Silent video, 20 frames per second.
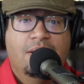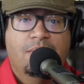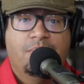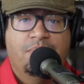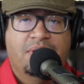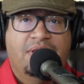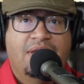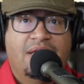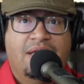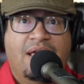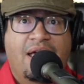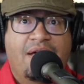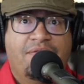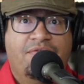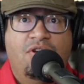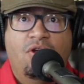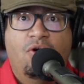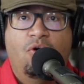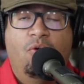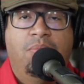but they have
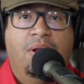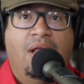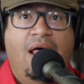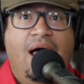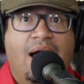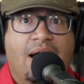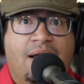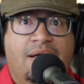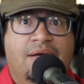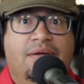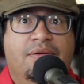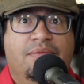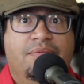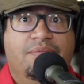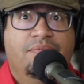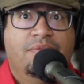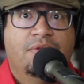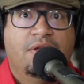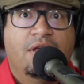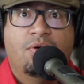no block.
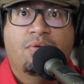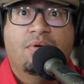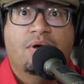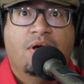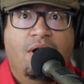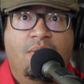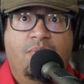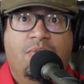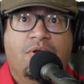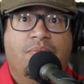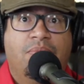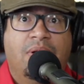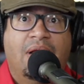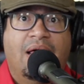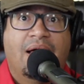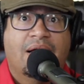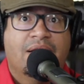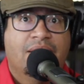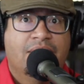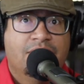They don't come with
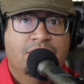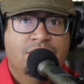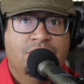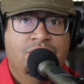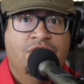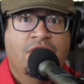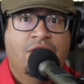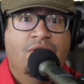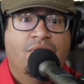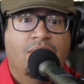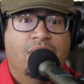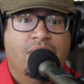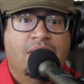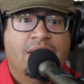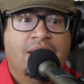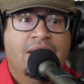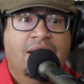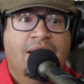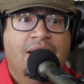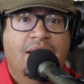block
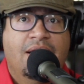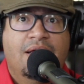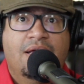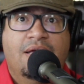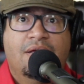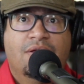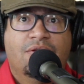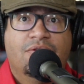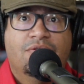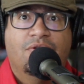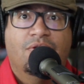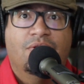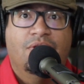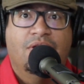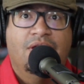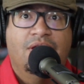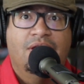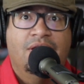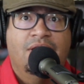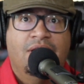generally. So
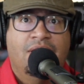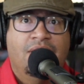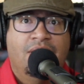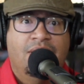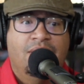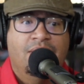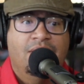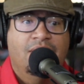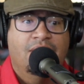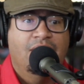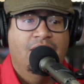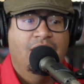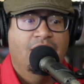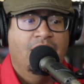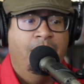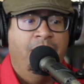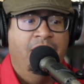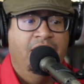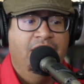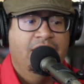the
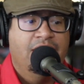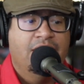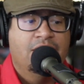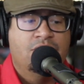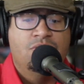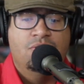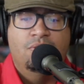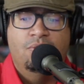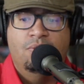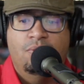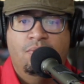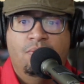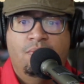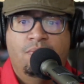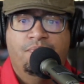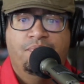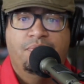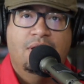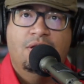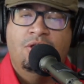ability to
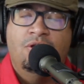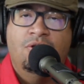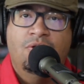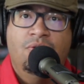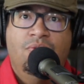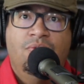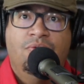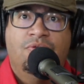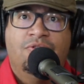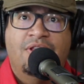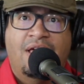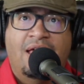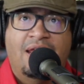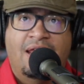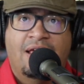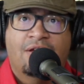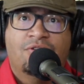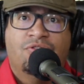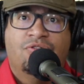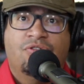use that
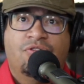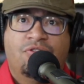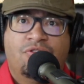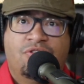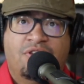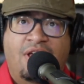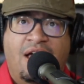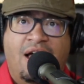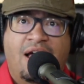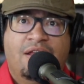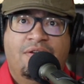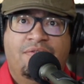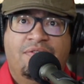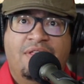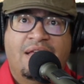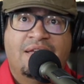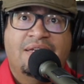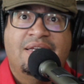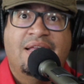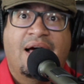extra side of
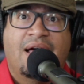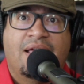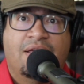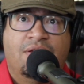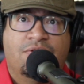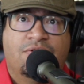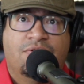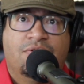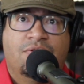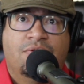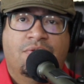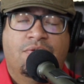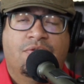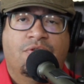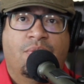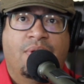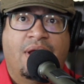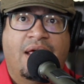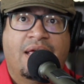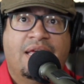that dice,
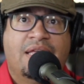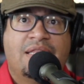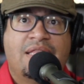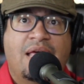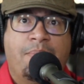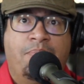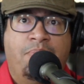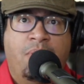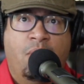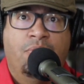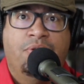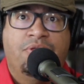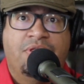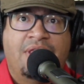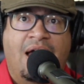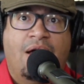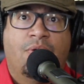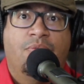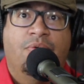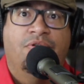so when I get that both
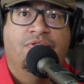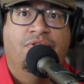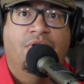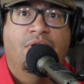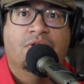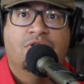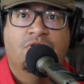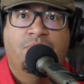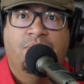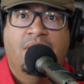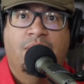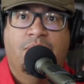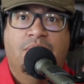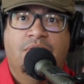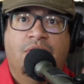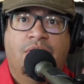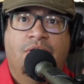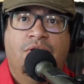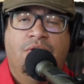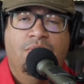down result, to be able
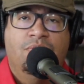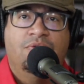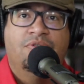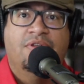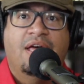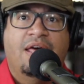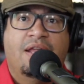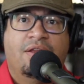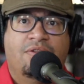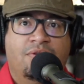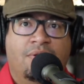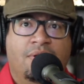to use that